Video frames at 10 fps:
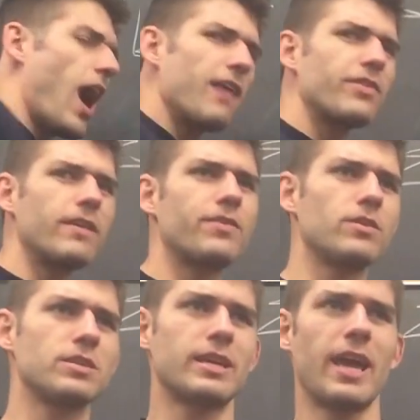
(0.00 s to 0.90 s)
Often if
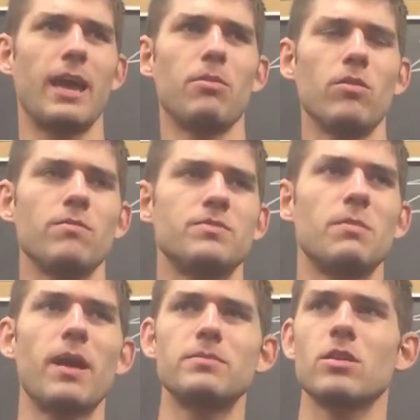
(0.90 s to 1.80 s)
there's a cable,
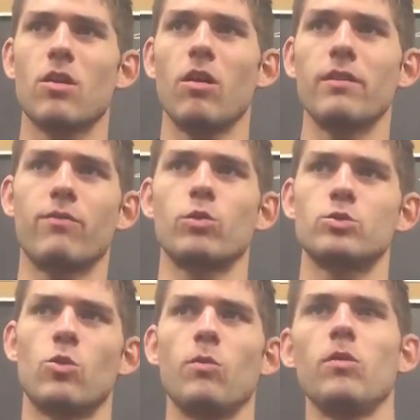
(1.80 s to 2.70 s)
sometimes they'll call it
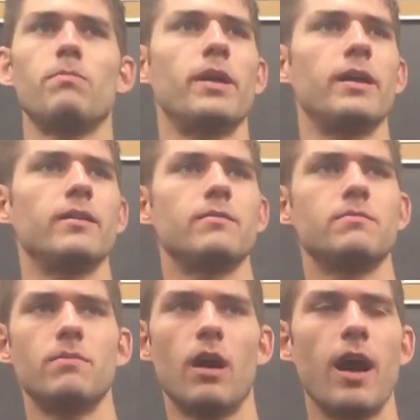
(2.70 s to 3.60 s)
force normal, but
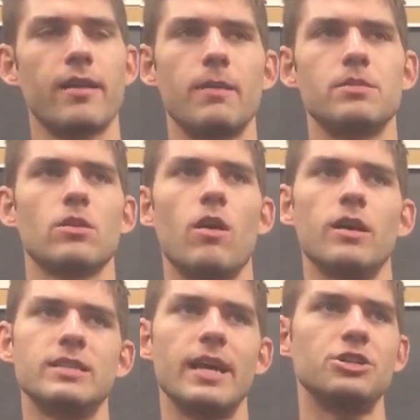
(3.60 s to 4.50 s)
a lot of times they'll
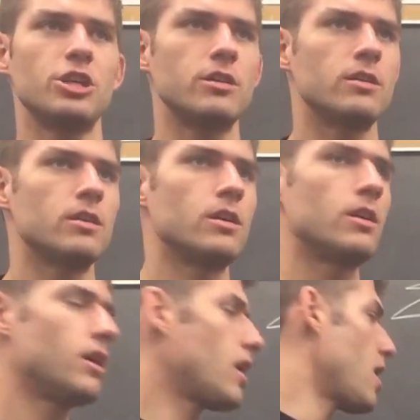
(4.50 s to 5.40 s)
call it tension.
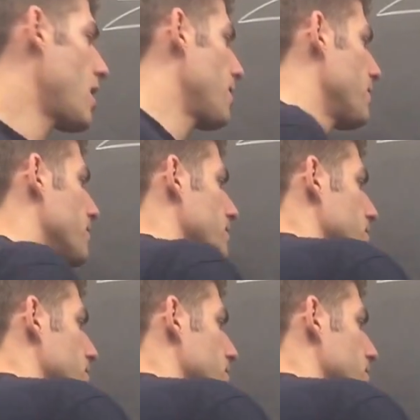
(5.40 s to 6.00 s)
So